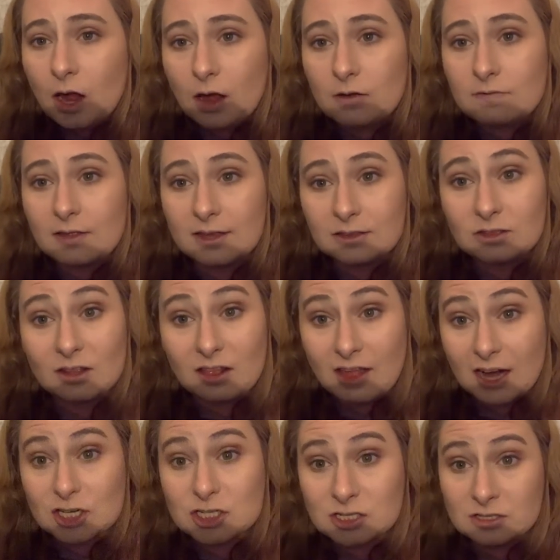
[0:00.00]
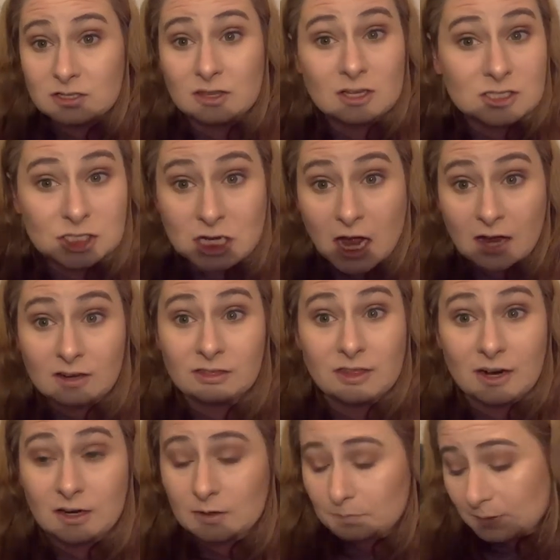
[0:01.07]
of like the electric shock
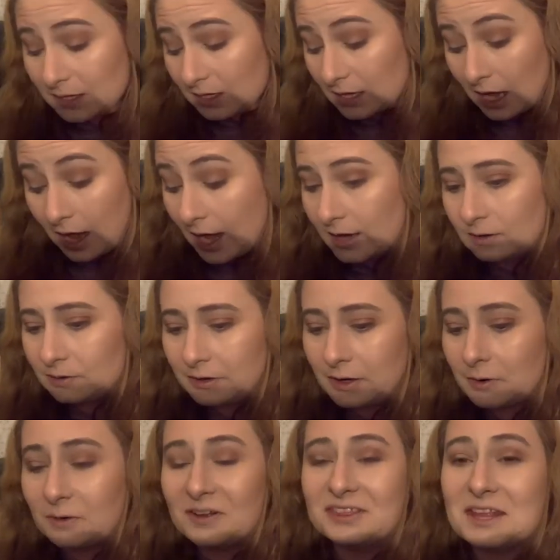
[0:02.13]
therapy. I don't know.